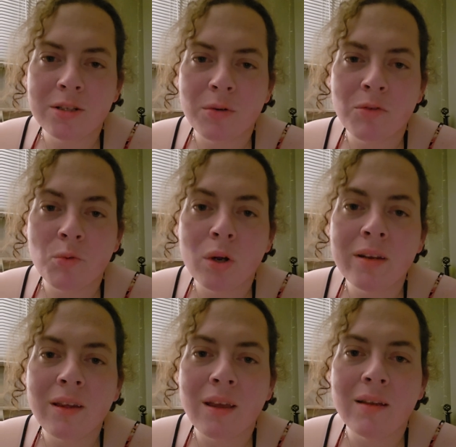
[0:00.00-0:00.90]
there was one
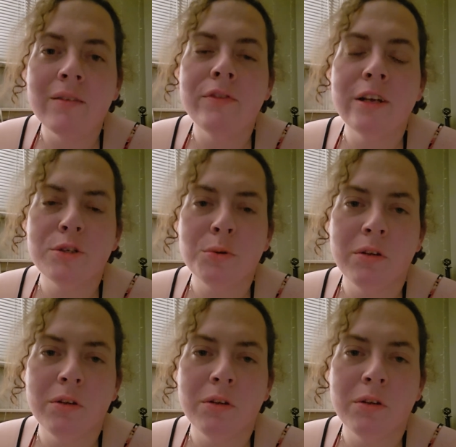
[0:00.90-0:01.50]
case of sexual